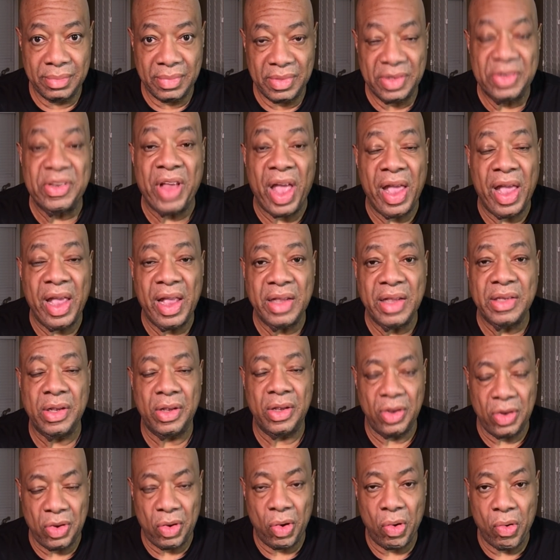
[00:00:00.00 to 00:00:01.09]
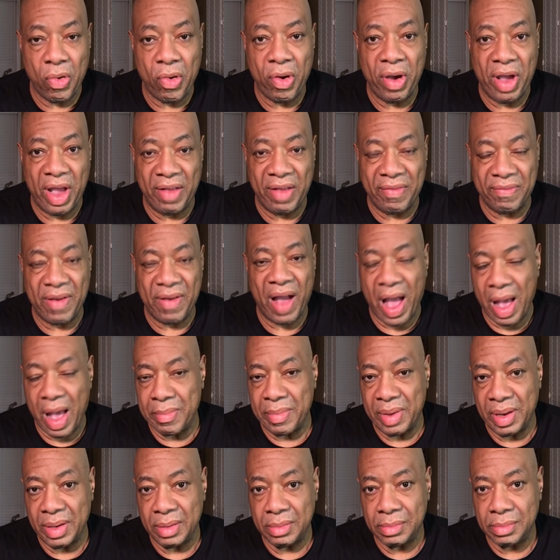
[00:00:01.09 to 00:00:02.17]
Change your
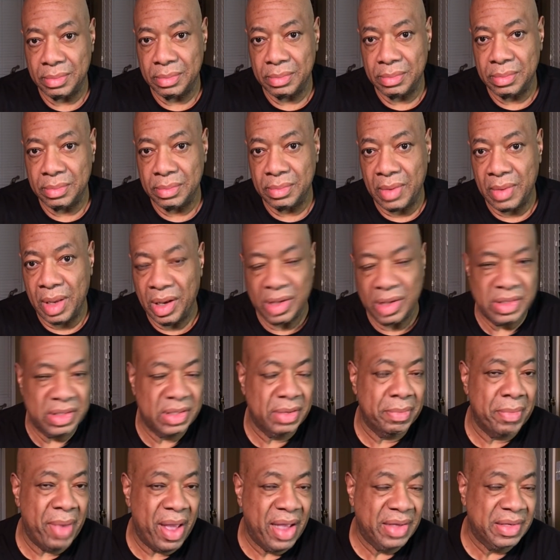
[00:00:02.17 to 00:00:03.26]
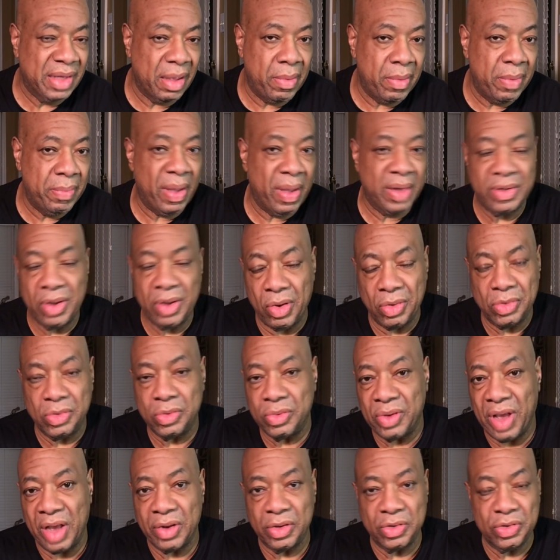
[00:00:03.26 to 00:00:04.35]
environment. Because it's amazing how many people I talk to
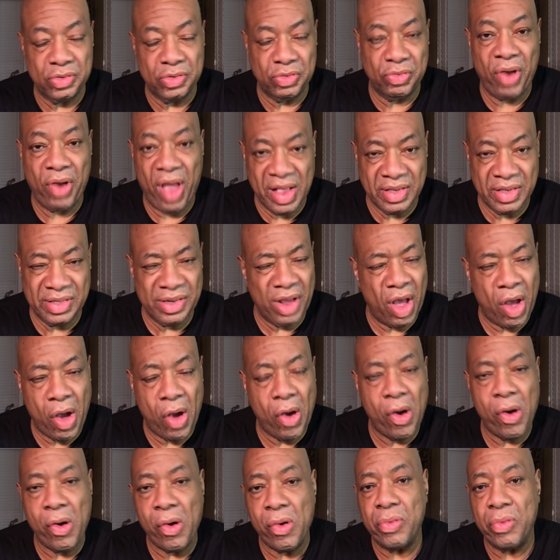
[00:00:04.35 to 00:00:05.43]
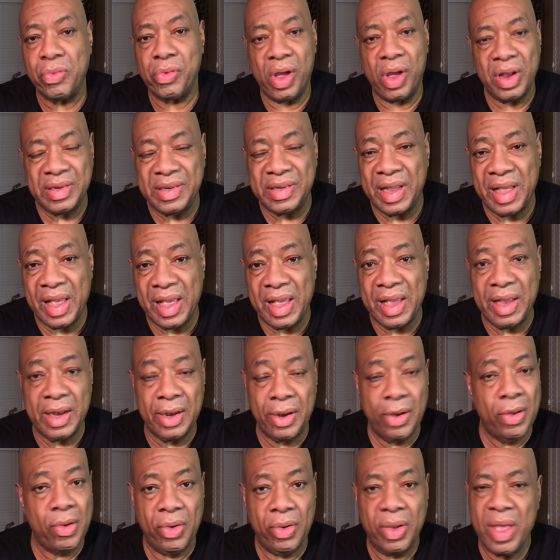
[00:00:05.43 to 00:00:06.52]
that are stressed all day
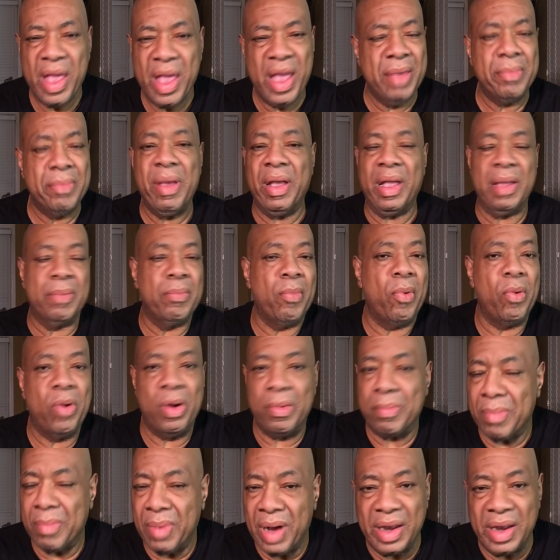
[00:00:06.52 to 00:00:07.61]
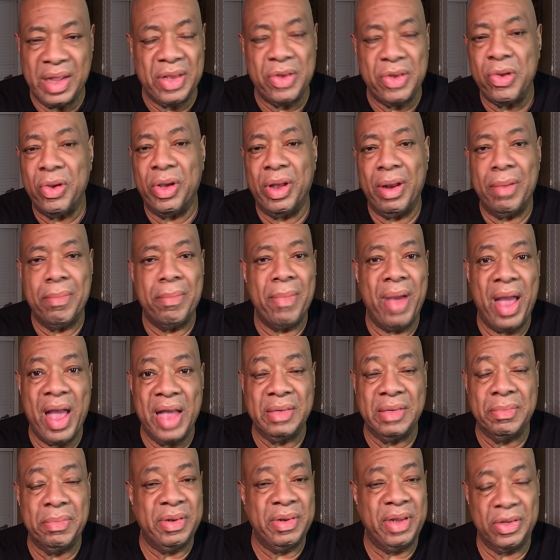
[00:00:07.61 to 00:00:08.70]
long and making more money than you can
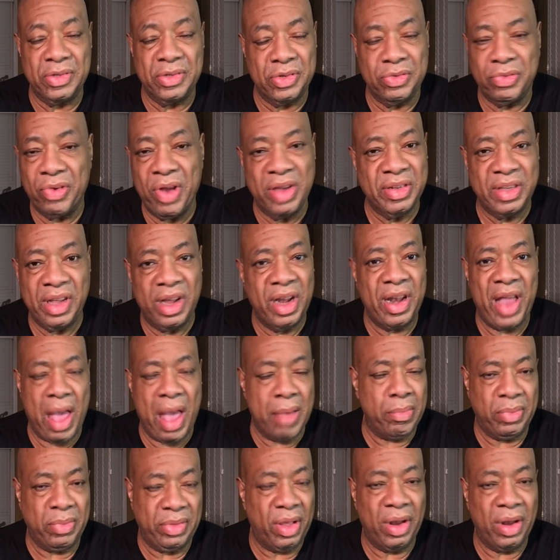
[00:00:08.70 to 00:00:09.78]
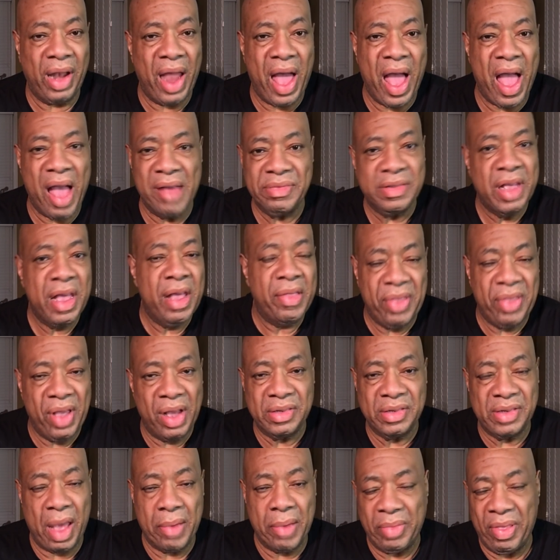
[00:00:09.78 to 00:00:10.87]
imagine, but they're stressed, they're unhappy with their lives, they're
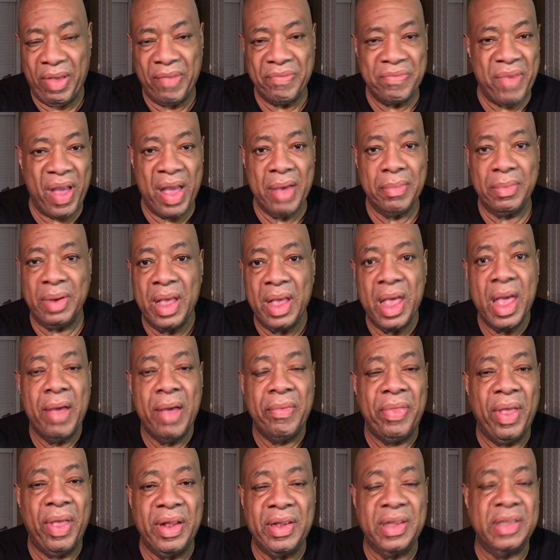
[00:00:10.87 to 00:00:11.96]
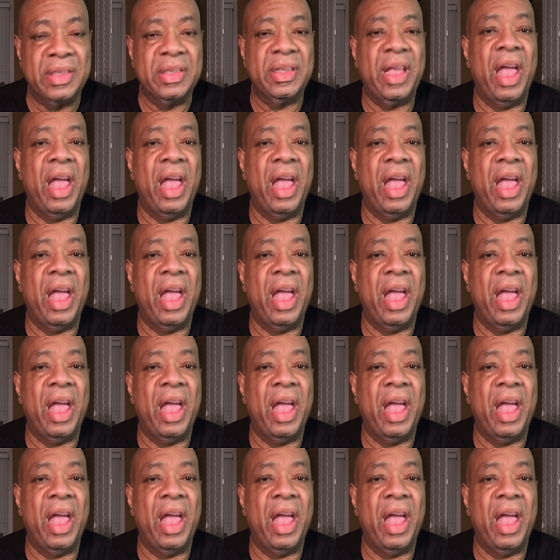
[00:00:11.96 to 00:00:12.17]
unhappy with their family, they just